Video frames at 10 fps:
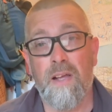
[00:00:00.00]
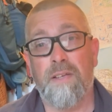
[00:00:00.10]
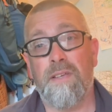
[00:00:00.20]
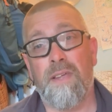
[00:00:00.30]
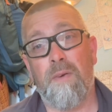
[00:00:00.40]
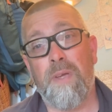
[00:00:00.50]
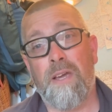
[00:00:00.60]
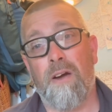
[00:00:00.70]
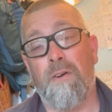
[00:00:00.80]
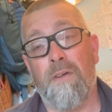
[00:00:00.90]
So there we
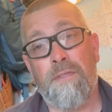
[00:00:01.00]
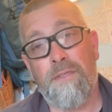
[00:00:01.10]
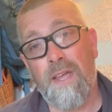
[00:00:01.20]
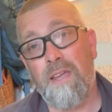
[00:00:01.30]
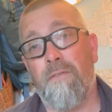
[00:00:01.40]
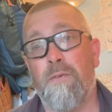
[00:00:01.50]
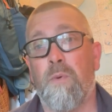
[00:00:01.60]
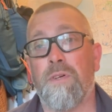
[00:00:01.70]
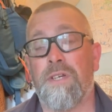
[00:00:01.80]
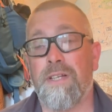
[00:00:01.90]
go. Thank you for
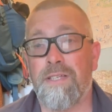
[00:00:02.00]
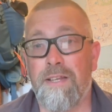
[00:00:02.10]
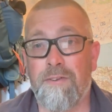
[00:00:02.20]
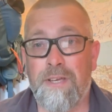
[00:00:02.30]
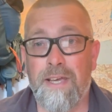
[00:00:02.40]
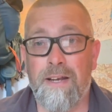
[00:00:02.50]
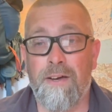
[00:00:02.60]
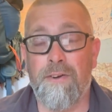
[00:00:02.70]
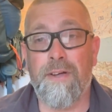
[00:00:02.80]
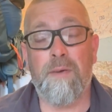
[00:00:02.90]
watching this little gear
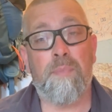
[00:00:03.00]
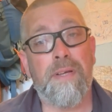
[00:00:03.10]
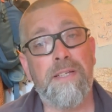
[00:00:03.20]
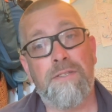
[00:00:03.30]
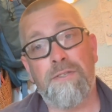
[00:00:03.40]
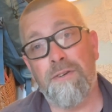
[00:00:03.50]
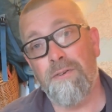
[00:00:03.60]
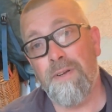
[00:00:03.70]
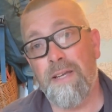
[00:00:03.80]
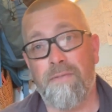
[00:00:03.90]
loadout. Please
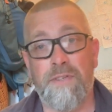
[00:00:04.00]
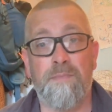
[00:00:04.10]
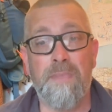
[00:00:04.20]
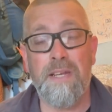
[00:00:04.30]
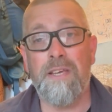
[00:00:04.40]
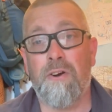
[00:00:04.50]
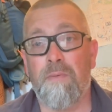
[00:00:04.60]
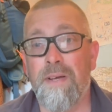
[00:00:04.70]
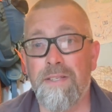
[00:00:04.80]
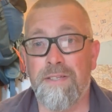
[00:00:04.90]
do leave as many
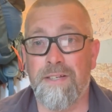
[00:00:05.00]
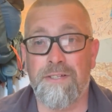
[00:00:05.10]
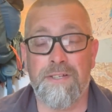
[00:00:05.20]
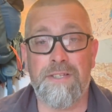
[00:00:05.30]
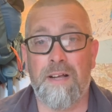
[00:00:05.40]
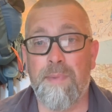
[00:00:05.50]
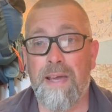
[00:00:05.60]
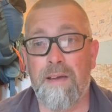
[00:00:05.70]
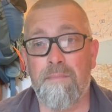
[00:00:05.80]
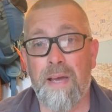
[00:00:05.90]
comments and just tell me
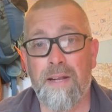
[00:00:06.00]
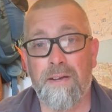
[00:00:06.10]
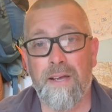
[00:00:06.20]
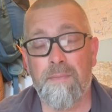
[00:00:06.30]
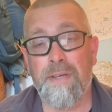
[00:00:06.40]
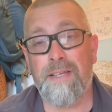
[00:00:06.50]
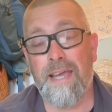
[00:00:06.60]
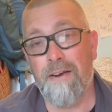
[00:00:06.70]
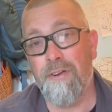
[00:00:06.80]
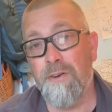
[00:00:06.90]
how mad I am in
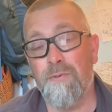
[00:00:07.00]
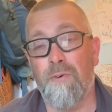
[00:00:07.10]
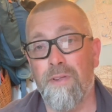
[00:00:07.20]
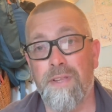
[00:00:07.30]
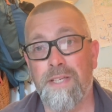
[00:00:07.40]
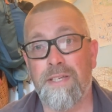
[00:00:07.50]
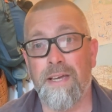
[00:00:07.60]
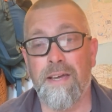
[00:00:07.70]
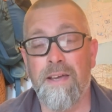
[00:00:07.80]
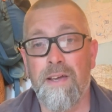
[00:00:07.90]
carrying all of this gear